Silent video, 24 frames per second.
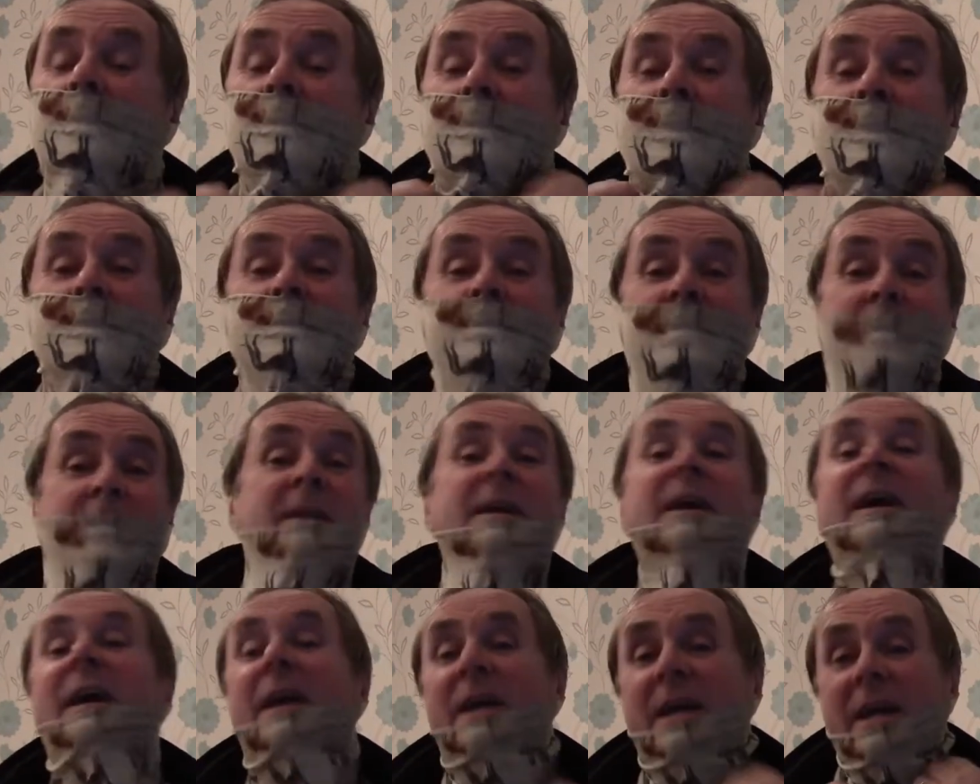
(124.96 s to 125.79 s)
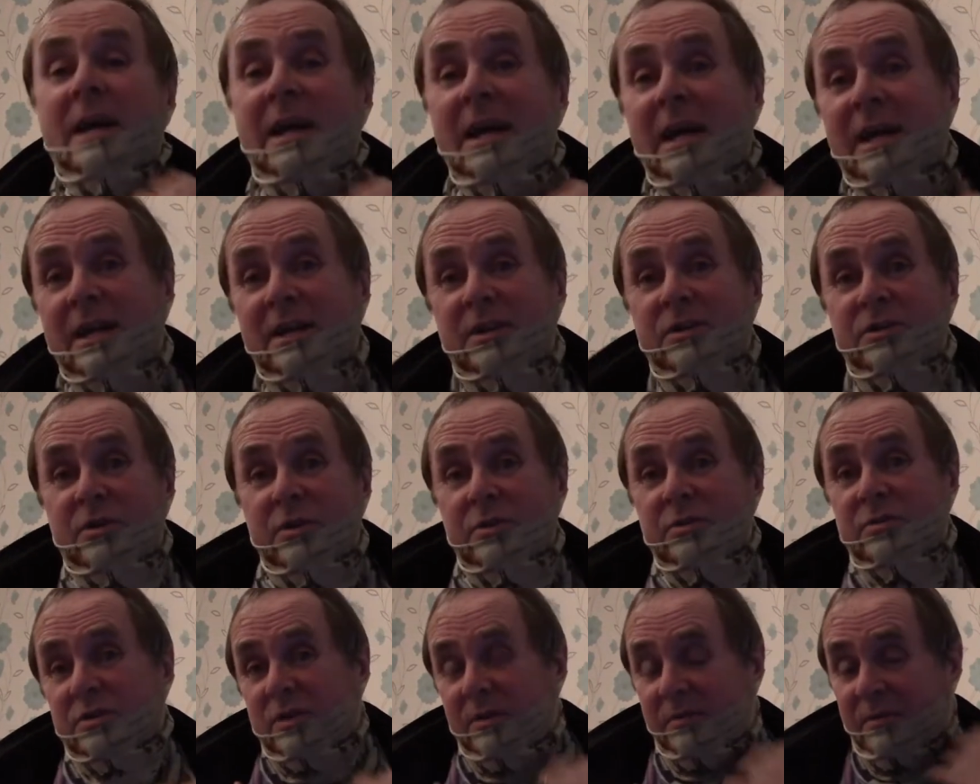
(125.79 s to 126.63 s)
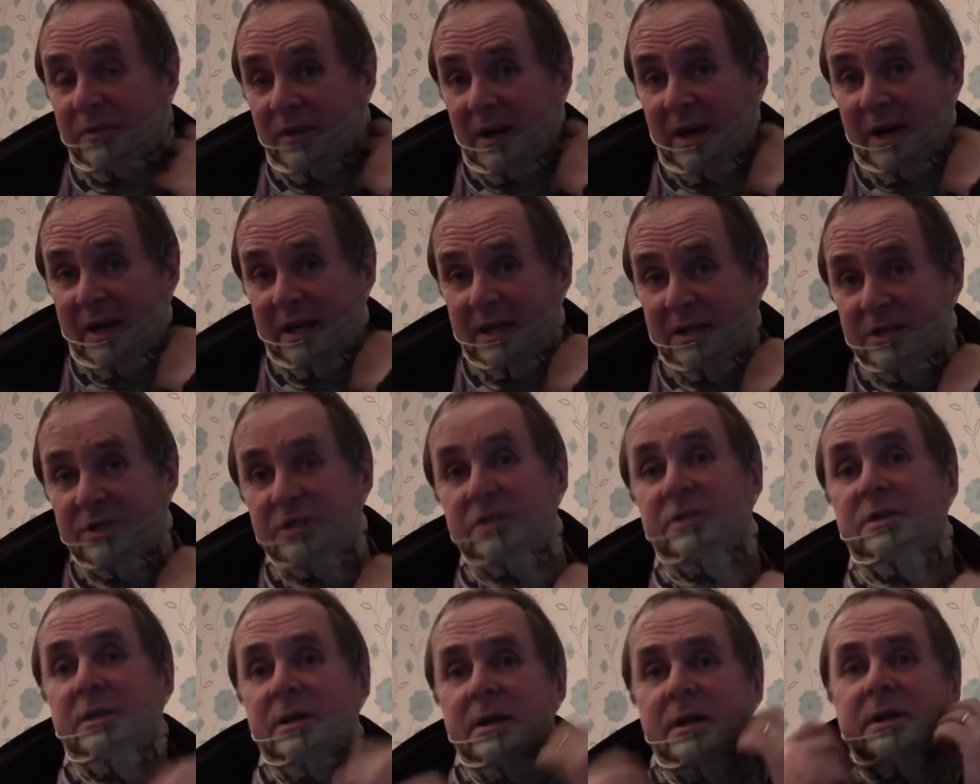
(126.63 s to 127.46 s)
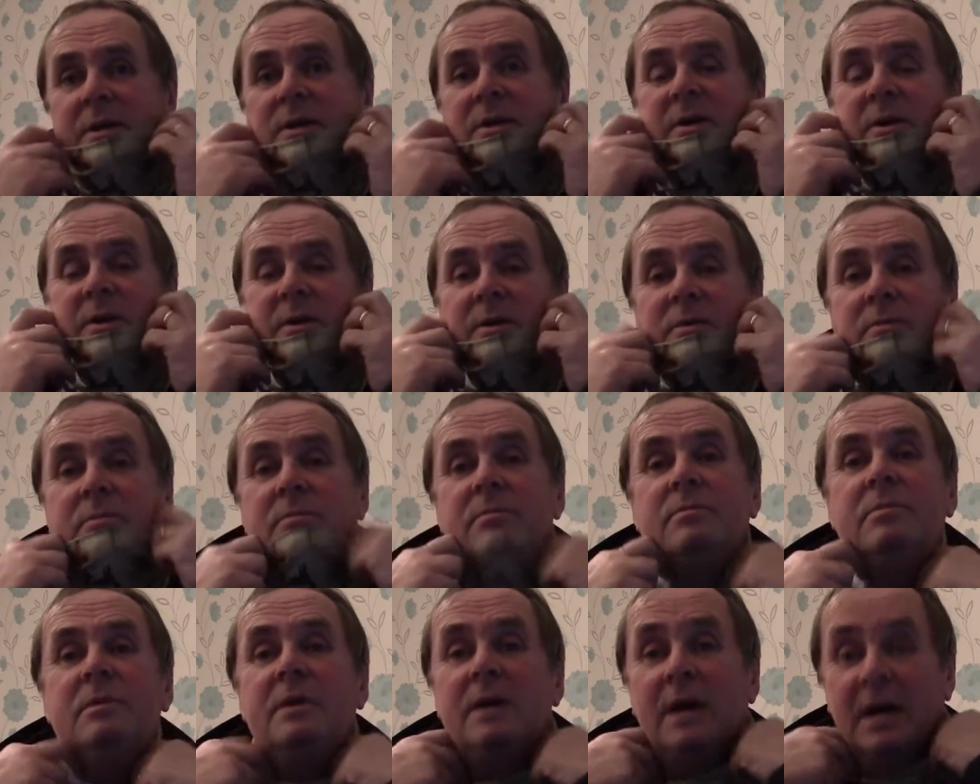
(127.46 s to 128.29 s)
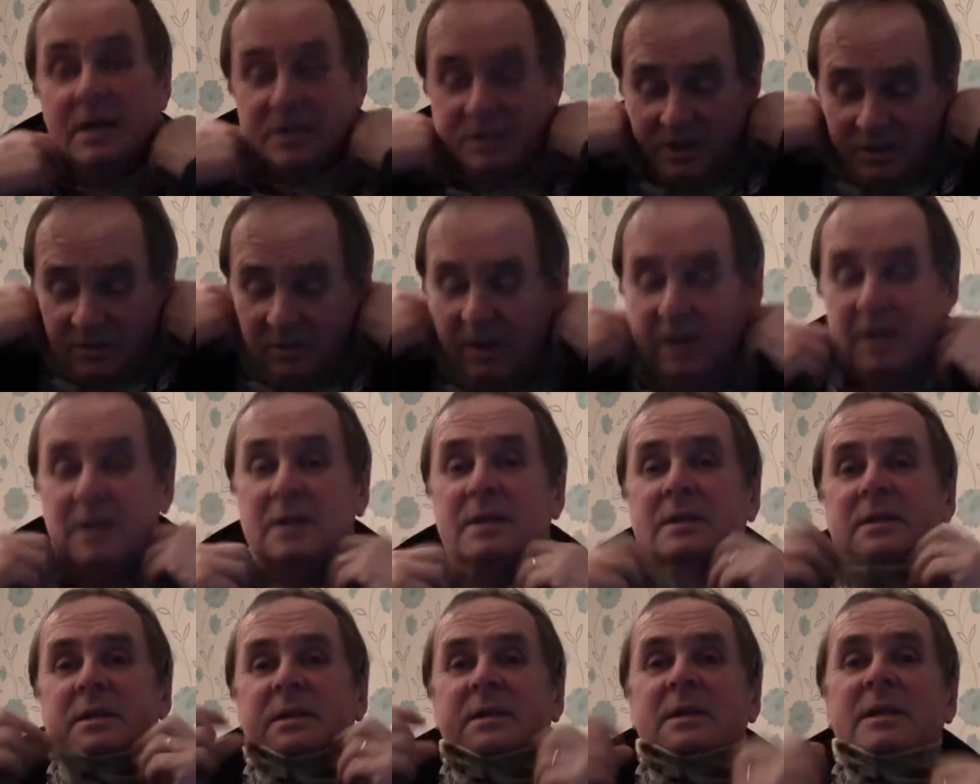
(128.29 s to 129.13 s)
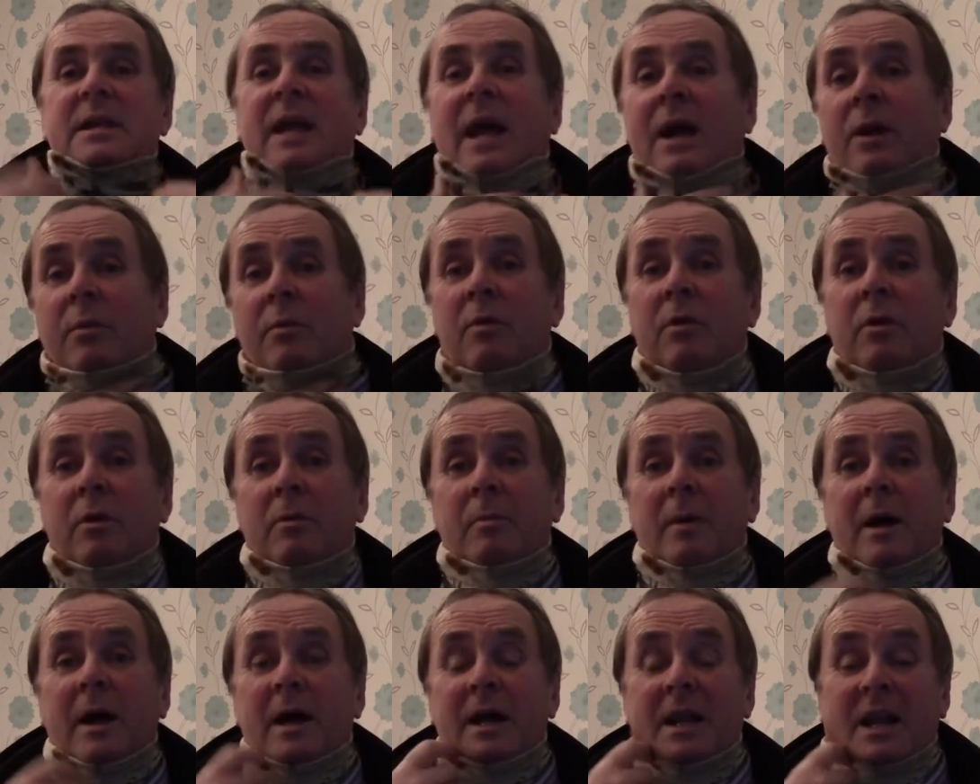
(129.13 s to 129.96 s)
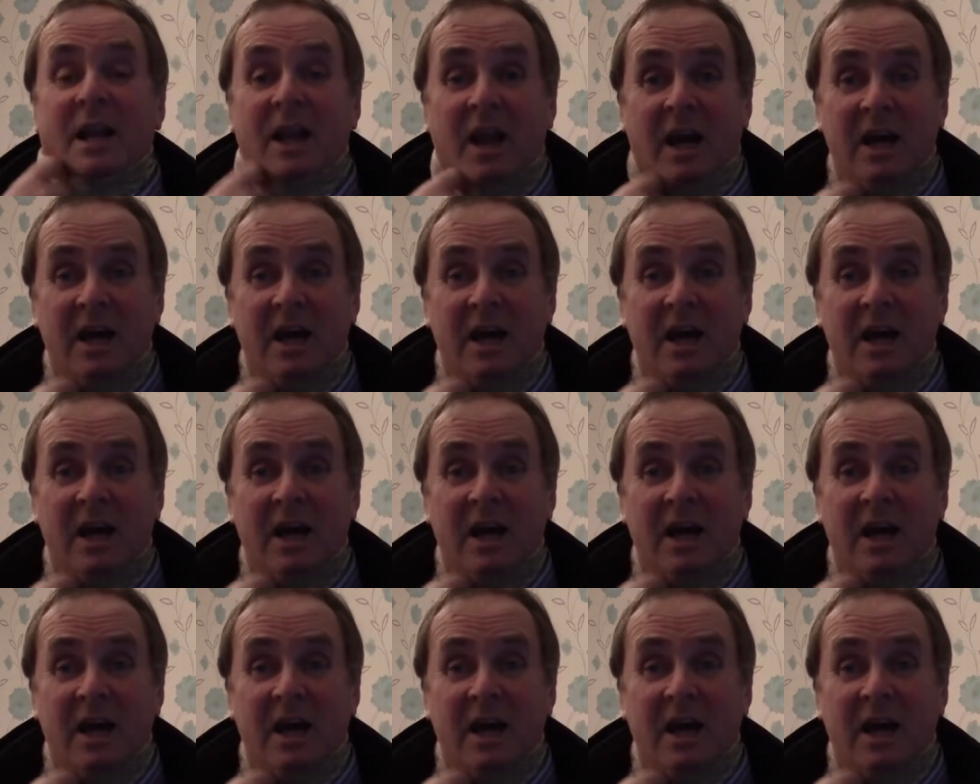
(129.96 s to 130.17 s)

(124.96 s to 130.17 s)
around the neck, and it does suffice as a great neck warmer.